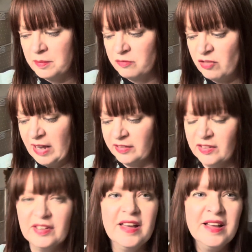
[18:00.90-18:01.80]

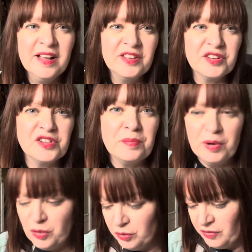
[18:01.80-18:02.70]
reds. So she
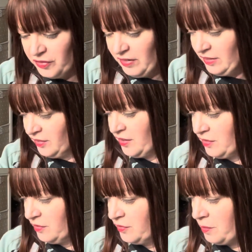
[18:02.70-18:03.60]
put all of the reds that
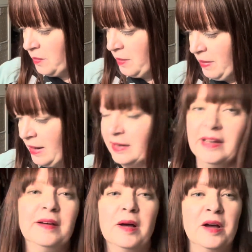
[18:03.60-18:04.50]
are from my
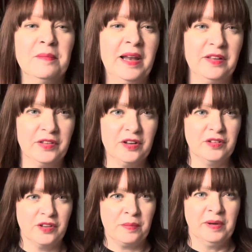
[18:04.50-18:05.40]
palette, laid
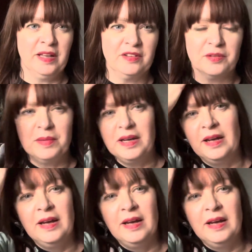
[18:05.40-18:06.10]
those up against me,